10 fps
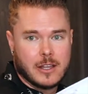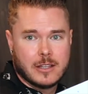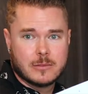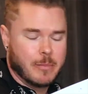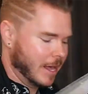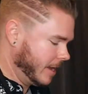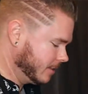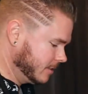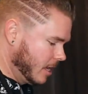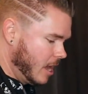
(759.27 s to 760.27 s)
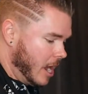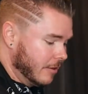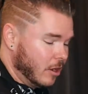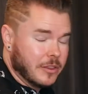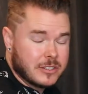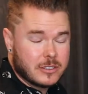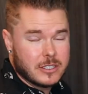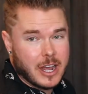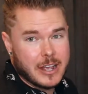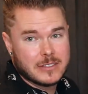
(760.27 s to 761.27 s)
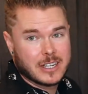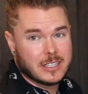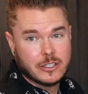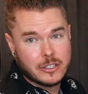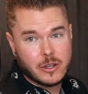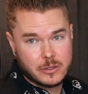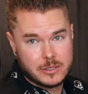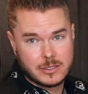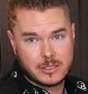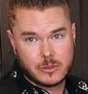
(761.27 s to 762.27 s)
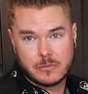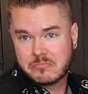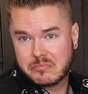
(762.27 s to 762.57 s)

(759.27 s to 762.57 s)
It's badass. I have all these other knives, and I literally only use this one.